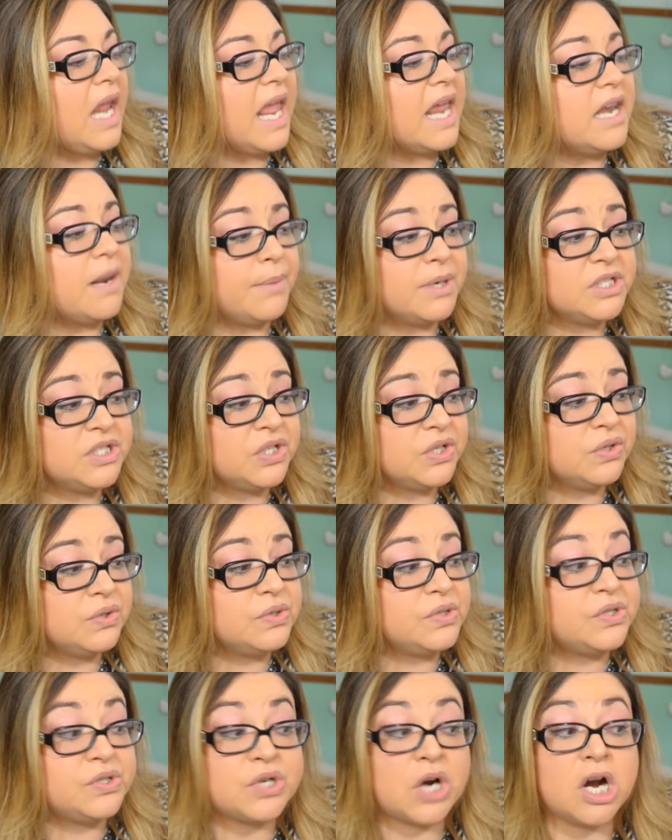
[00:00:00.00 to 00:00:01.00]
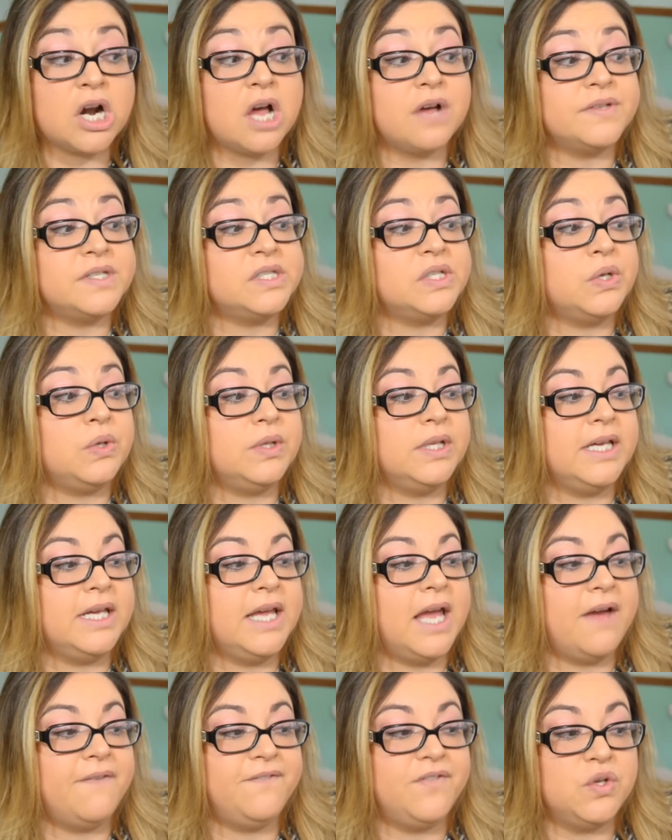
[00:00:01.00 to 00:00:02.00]
Number two, start off
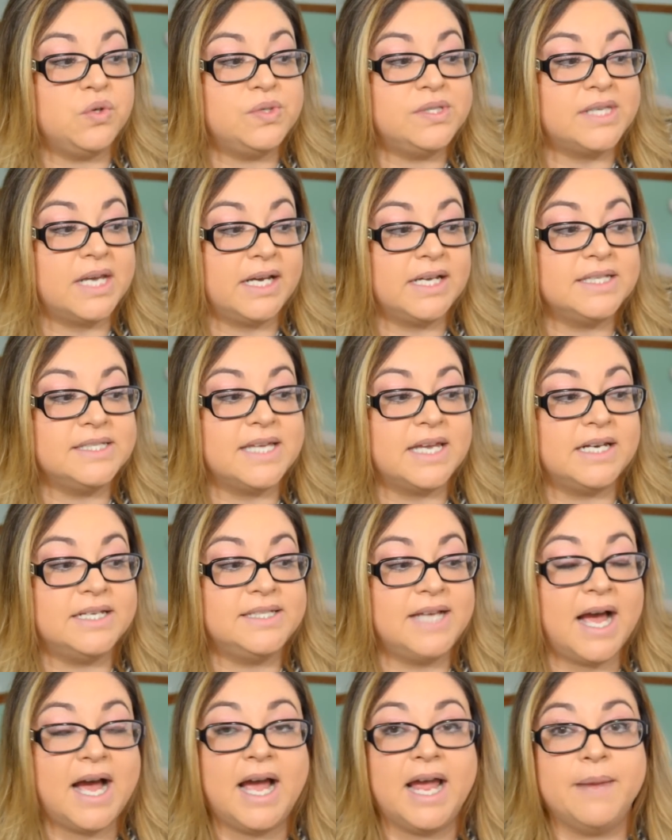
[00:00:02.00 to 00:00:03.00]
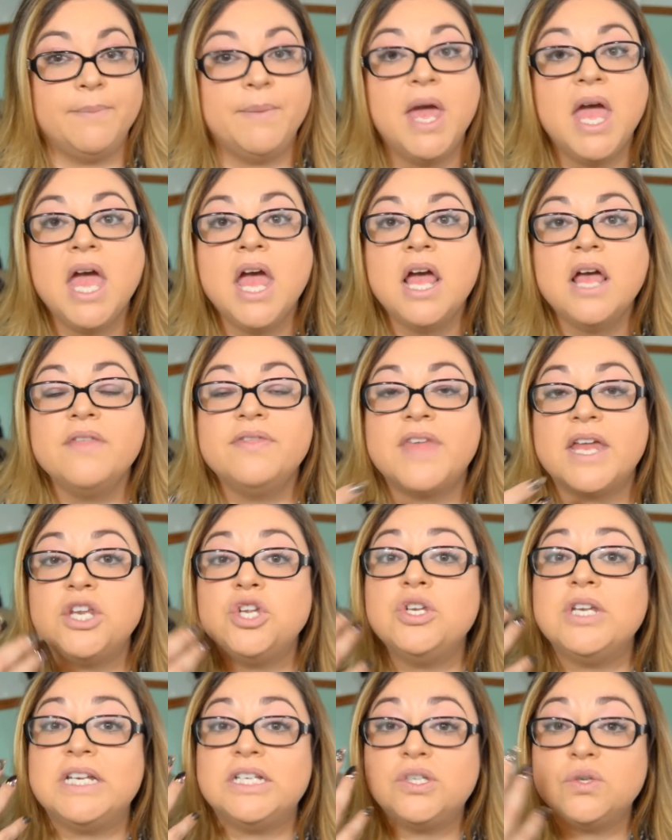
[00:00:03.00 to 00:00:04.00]
slowly, a few seconds at a time. Then
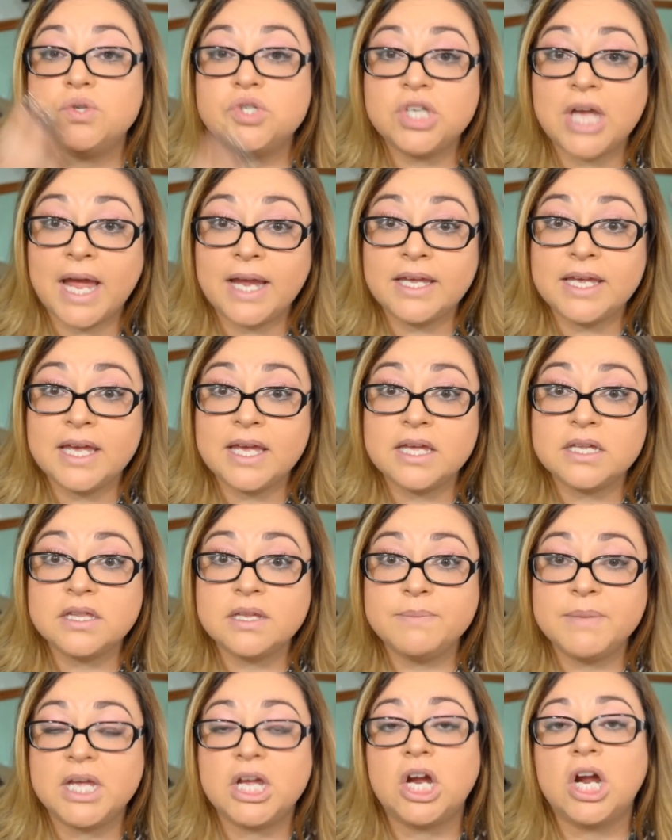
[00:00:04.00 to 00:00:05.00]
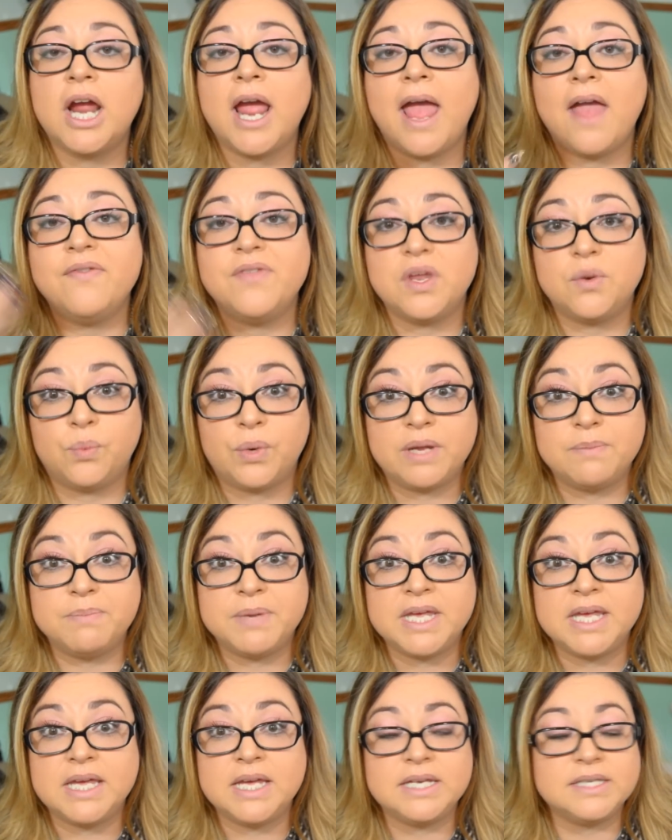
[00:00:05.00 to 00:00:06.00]
you need to check it in the mirror and then
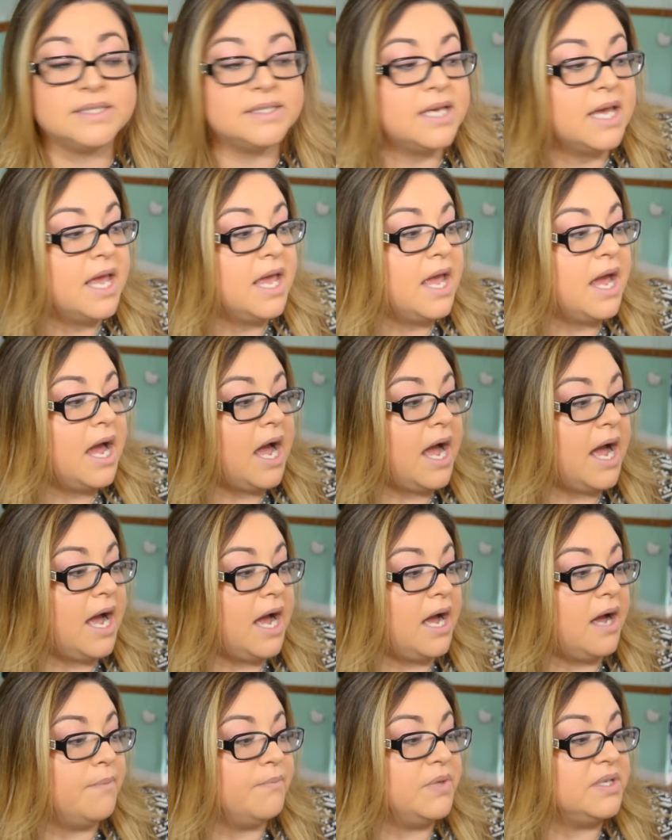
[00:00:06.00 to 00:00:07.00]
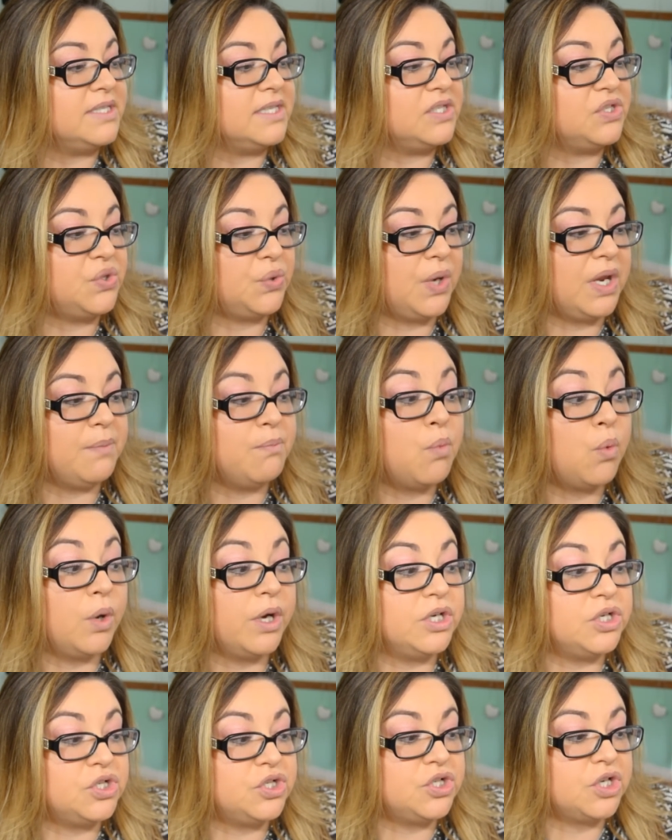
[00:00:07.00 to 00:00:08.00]
repeat. Um, this is three,
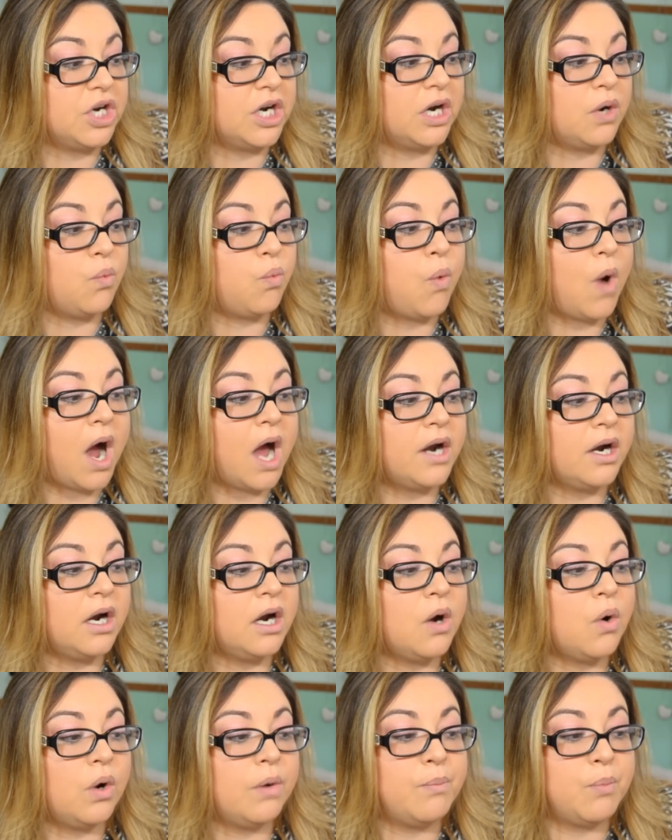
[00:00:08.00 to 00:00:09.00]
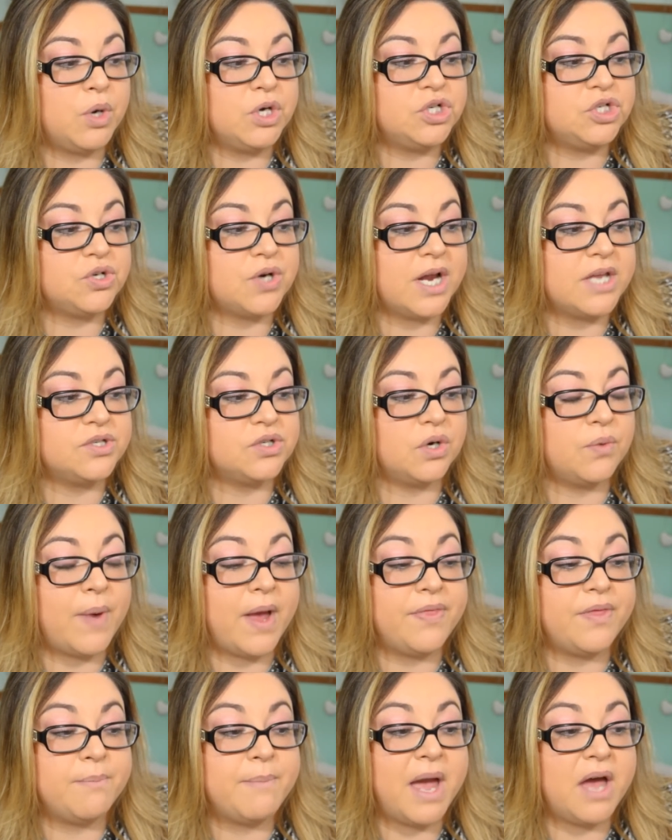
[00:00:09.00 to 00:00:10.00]
moisture. Water or moisturizer
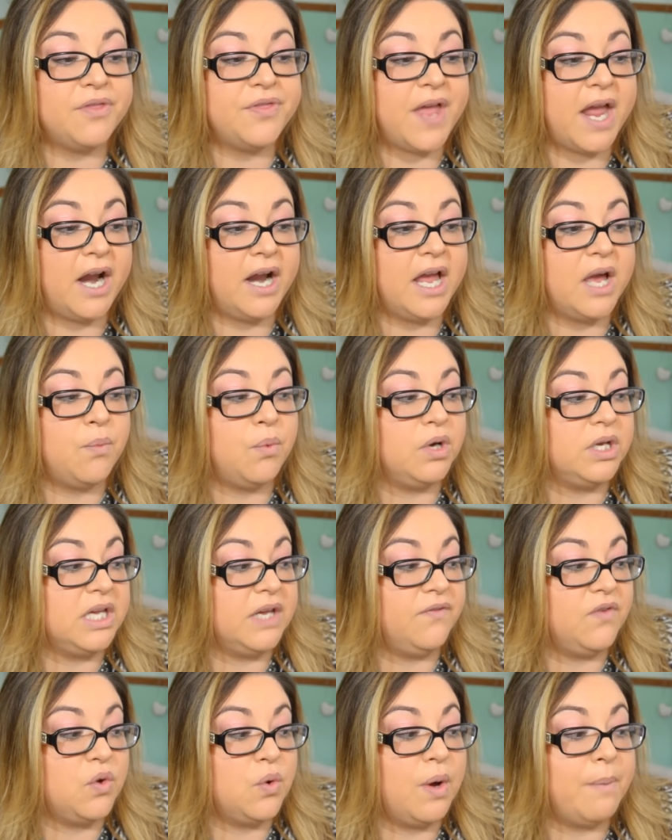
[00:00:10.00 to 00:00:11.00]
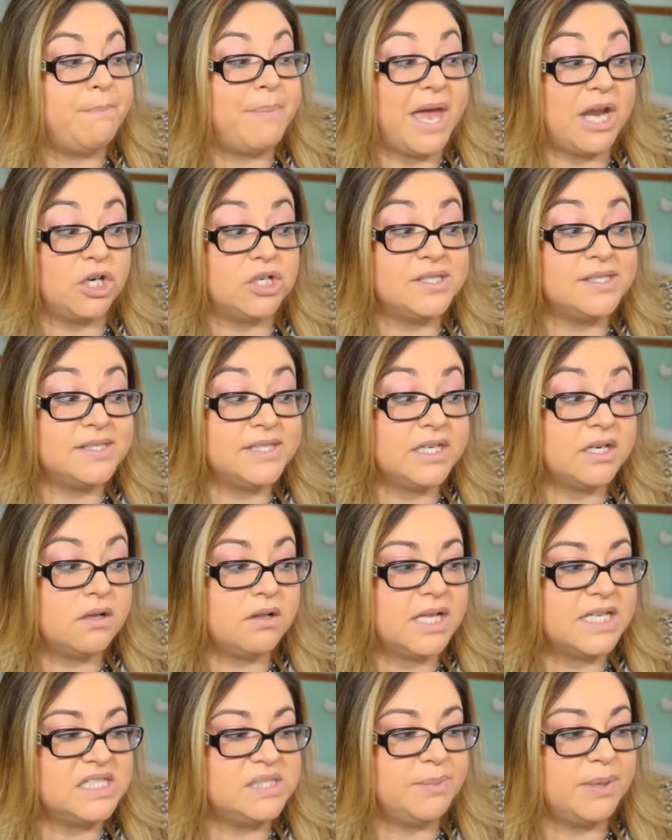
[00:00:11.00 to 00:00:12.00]
around the mouth area will give you a better
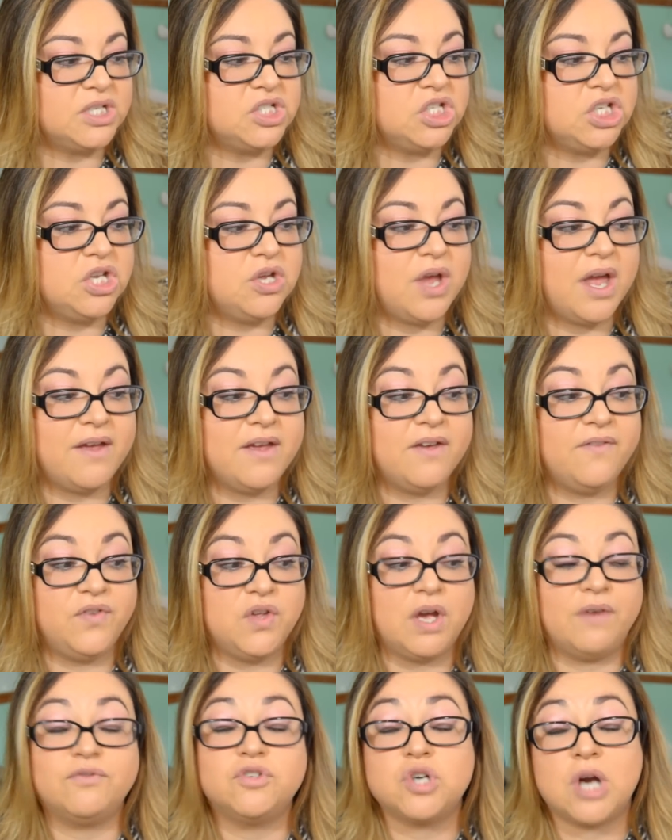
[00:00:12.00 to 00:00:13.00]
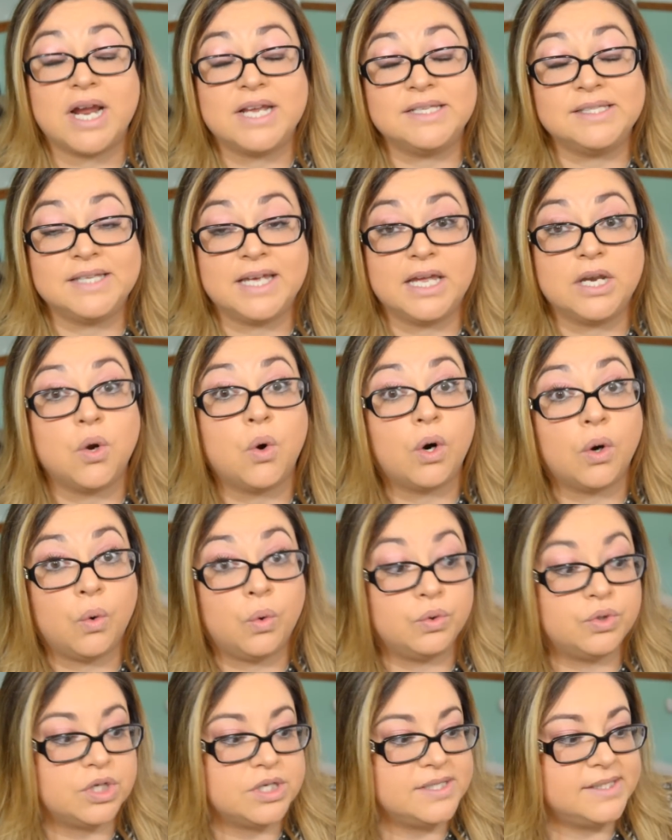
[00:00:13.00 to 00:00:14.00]
seal, especially if you have dry skin or
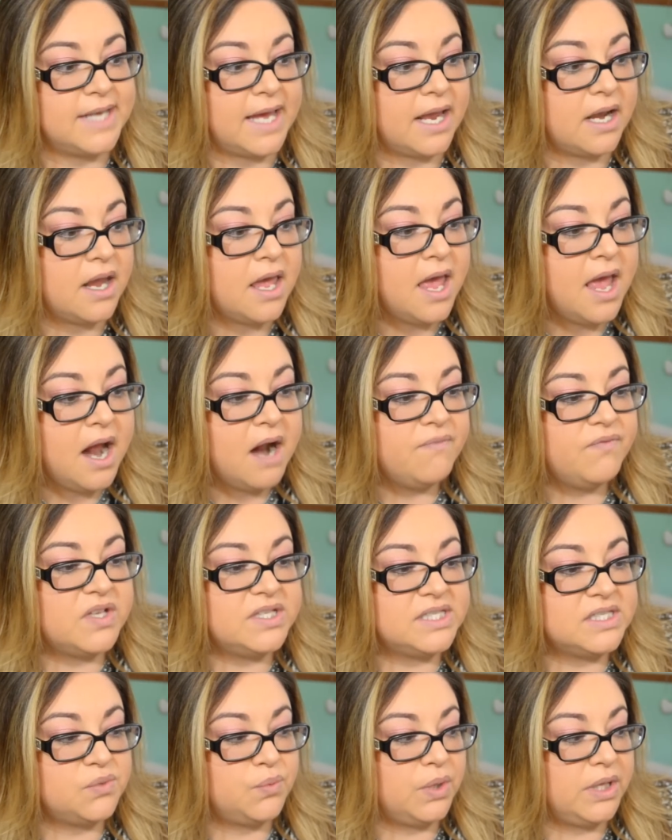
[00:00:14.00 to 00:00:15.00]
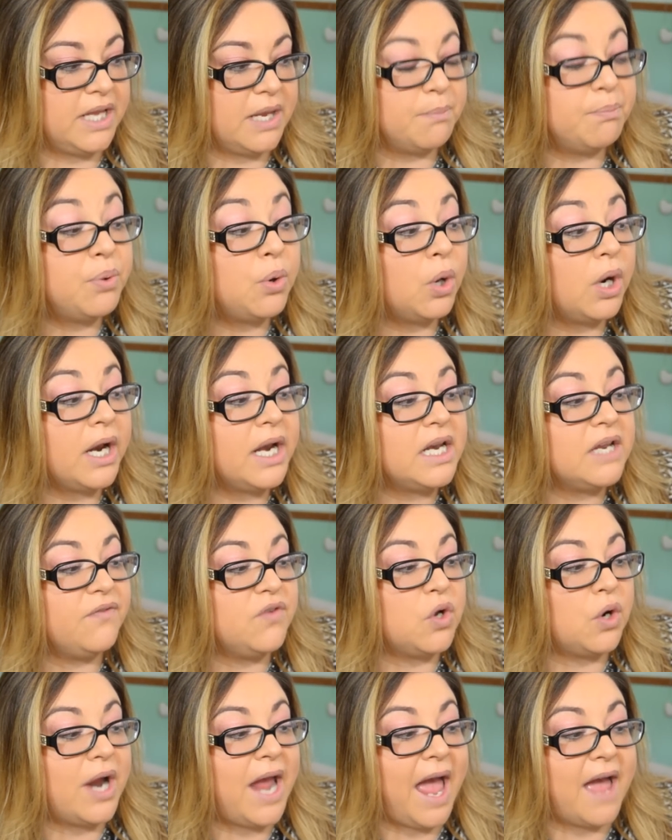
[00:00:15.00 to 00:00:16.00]
older skin. This is really important
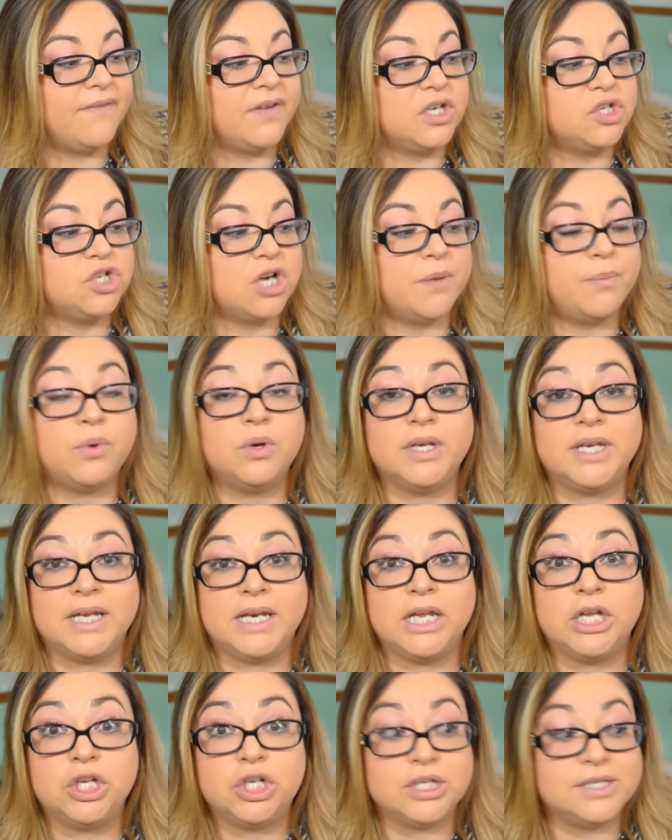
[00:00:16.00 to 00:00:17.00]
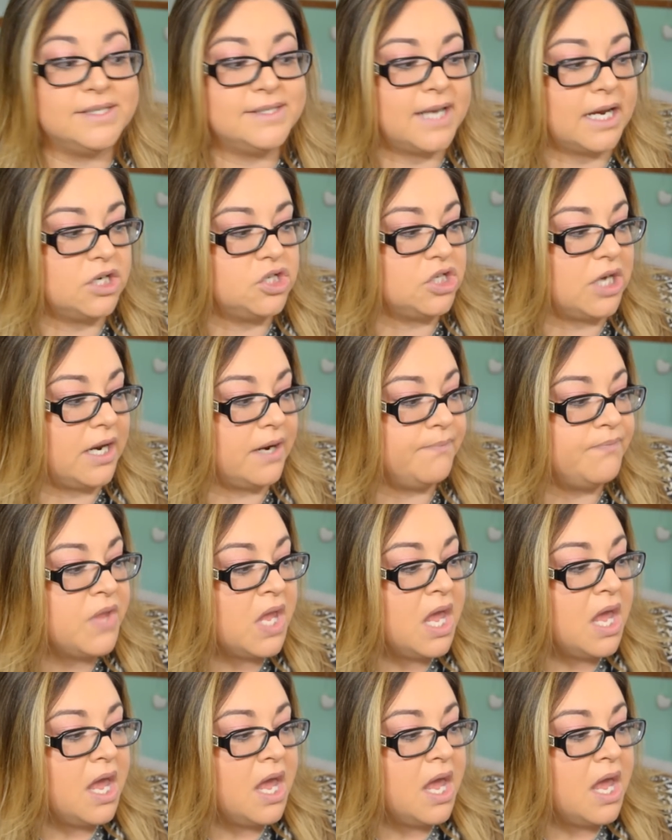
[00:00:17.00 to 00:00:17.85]
if you're having trouble getting good suction.